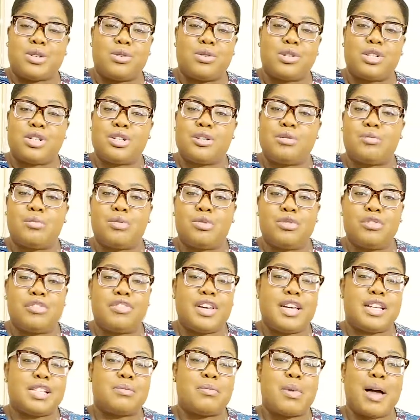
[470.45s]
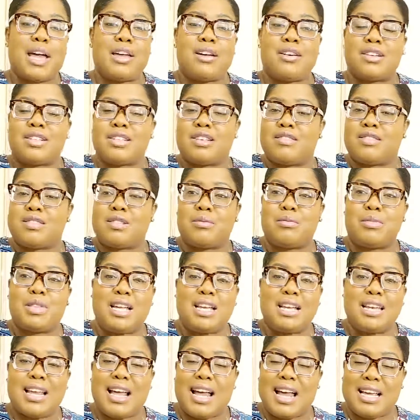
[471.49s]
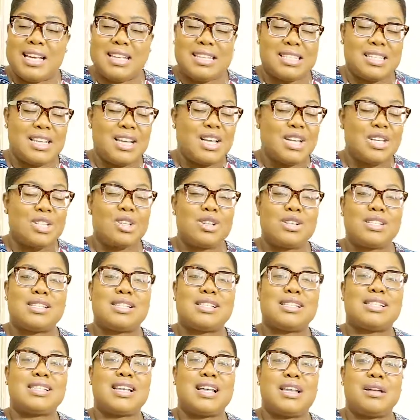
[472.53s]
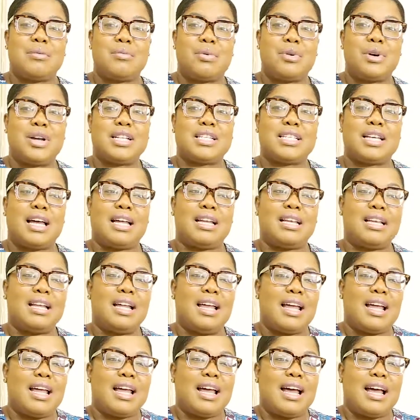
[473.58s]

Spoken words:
go to the movies, buy yourself something nice, just to celebrate and